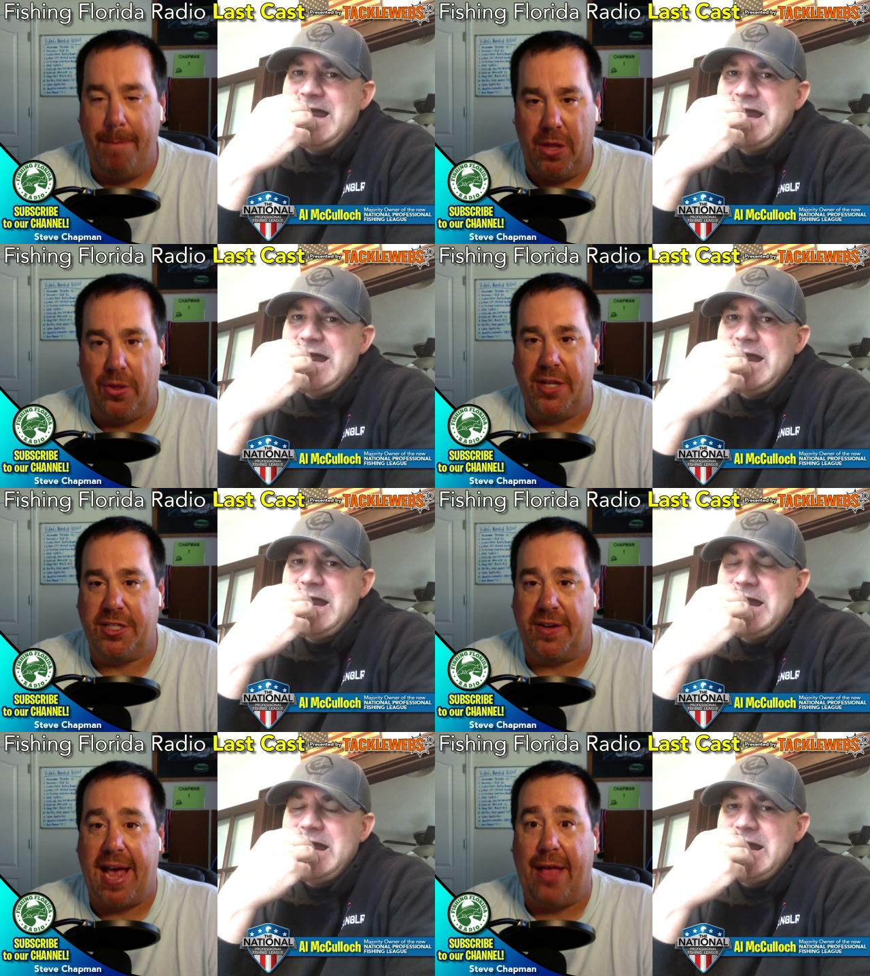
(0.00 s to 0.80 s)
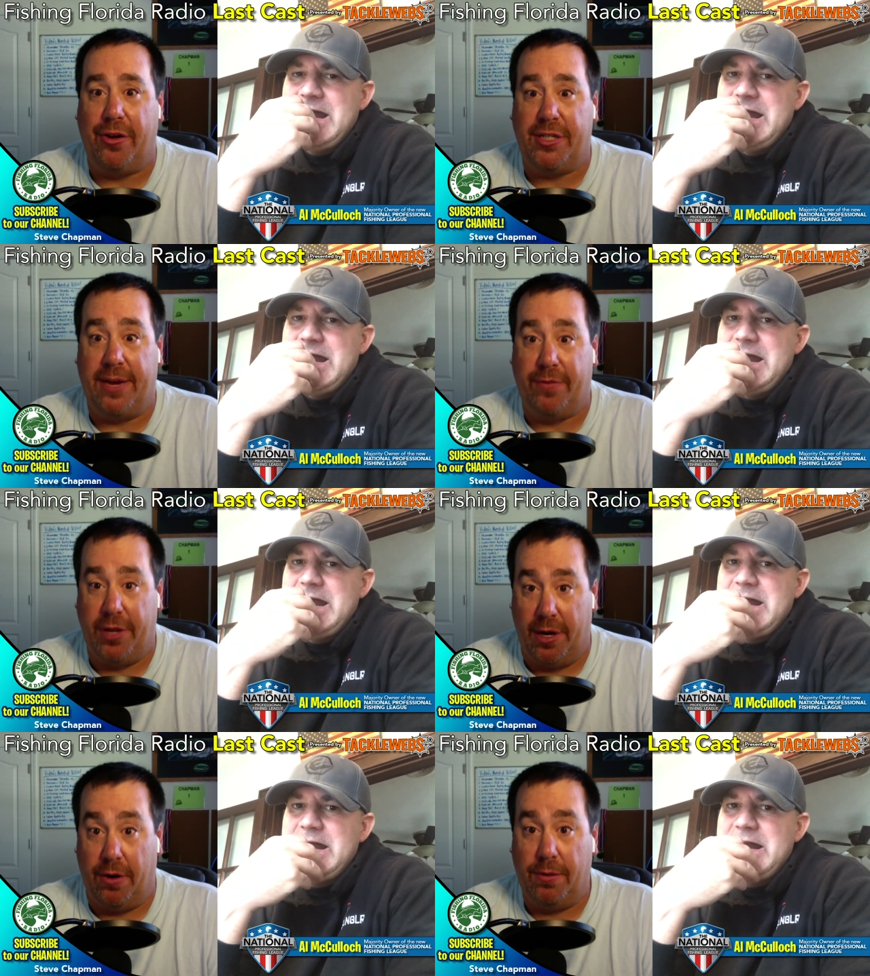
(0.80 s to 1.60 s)
Speaker 1: millions of dollars every
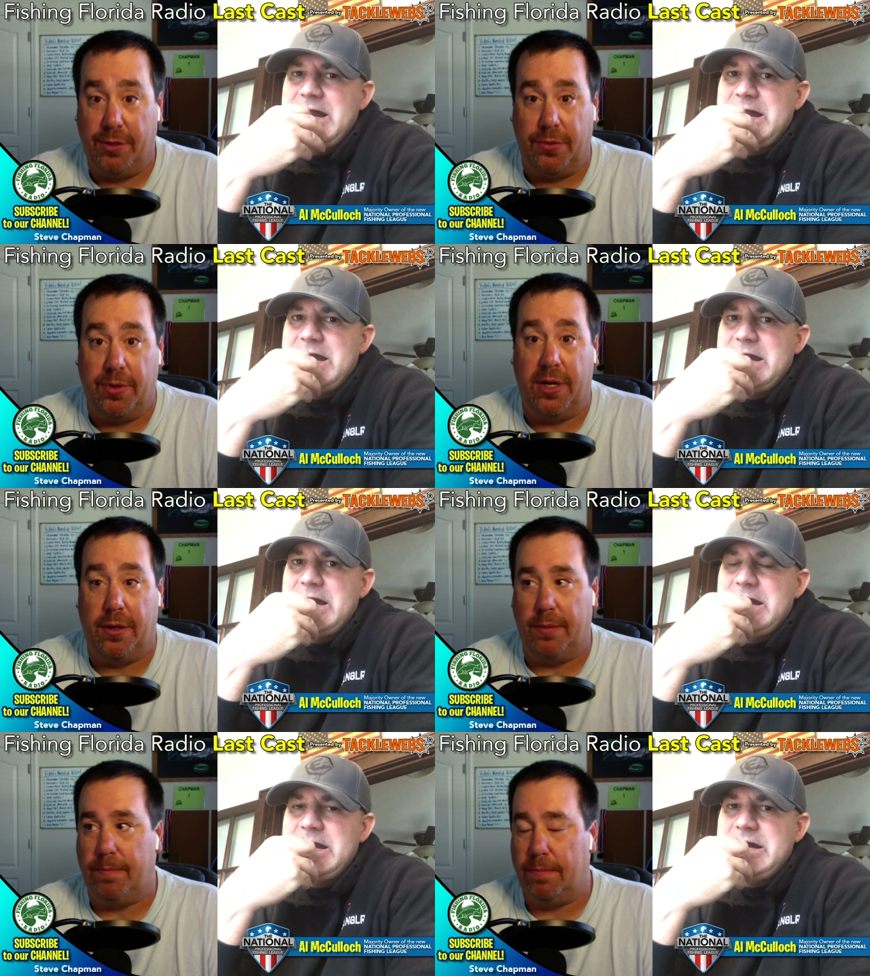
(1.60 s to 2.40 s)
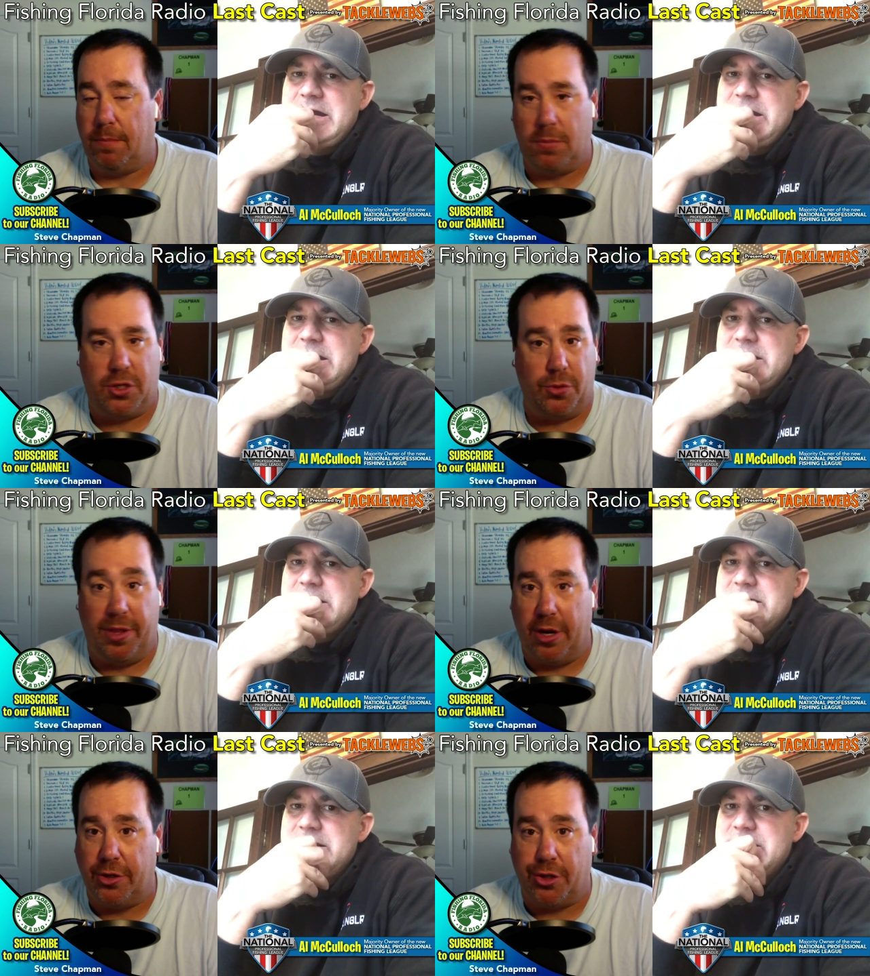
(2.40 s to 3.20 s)
year doing doing
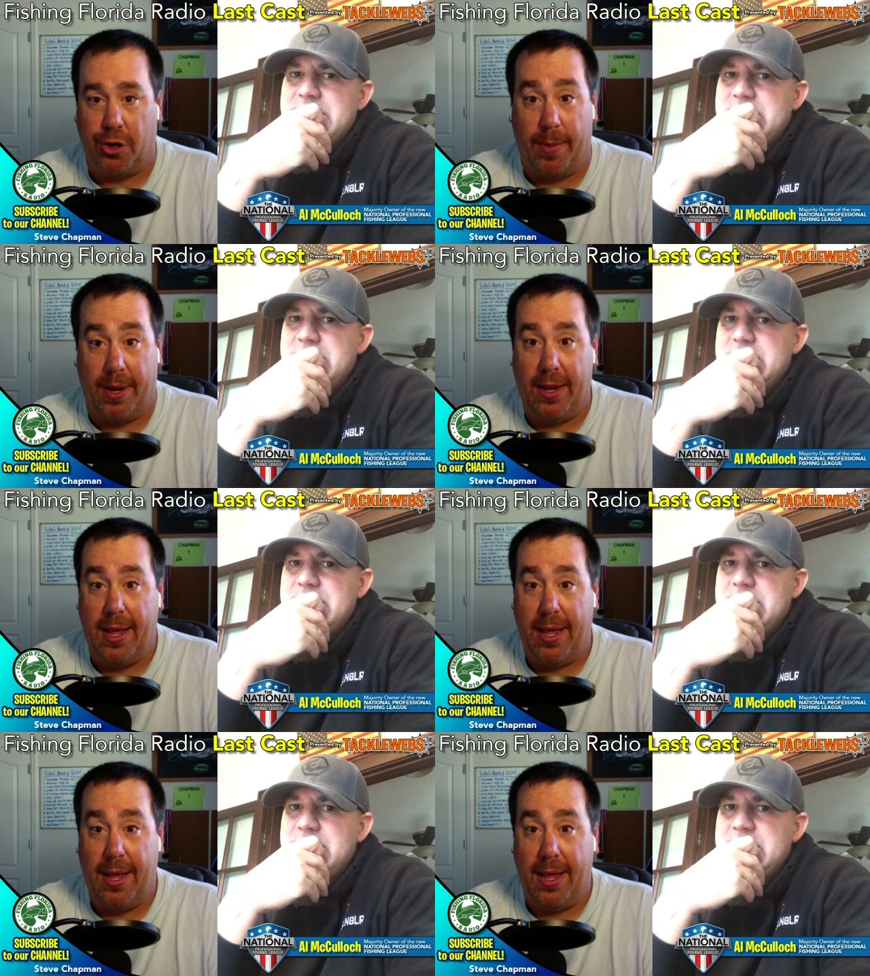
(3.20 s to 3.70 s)
their tournament.